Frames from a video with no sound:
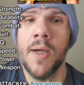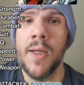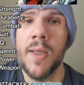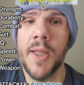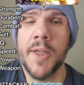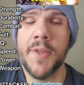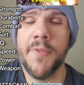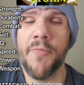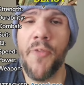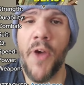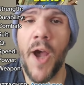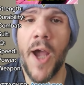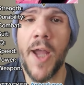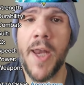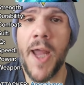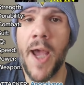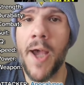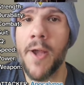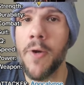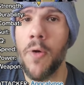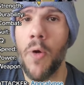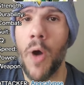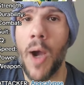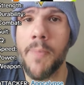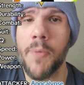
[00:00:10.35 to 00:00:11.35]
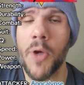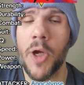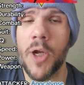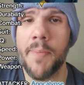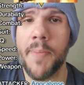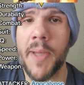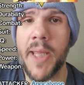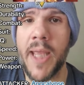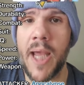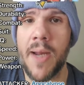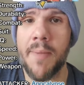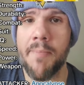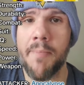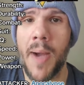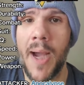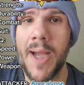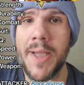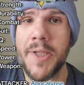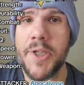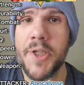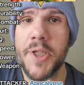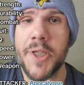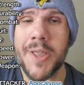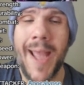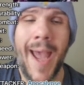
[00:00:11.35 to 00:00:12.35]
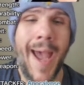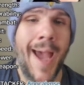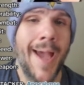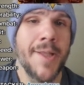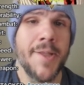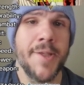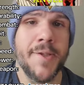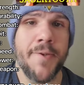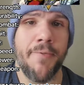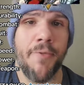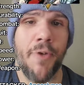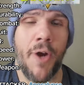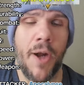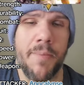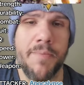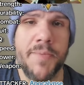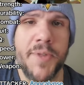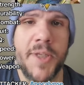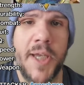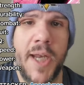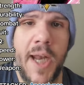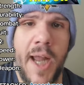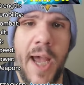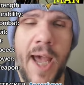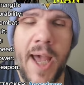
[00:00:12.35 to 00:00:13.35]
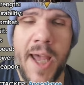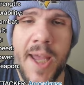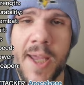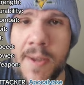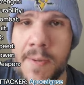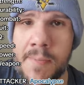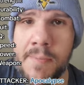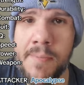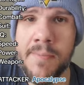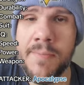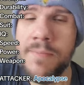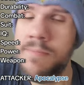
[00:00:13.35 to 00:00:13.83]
let's find out who I'm going to be getting my stats from today.